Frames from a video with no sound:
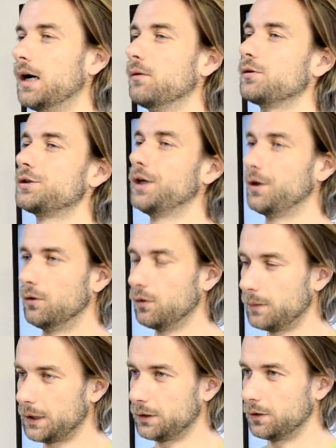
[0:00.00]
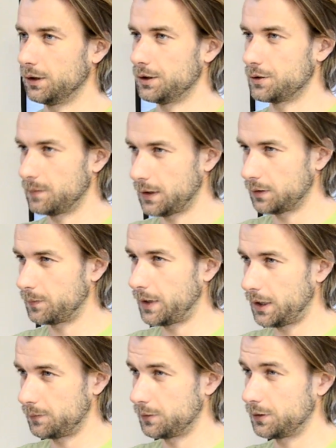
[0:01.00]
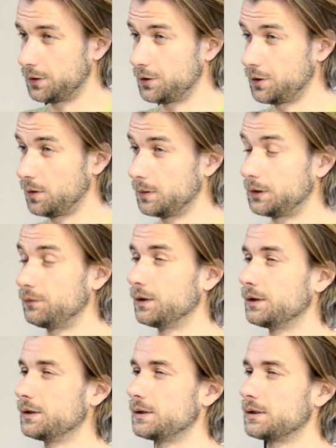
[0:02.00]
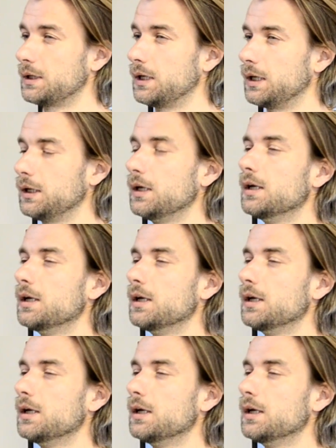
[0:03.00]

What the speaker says: will share all my knowledge about paramotor geometry and design,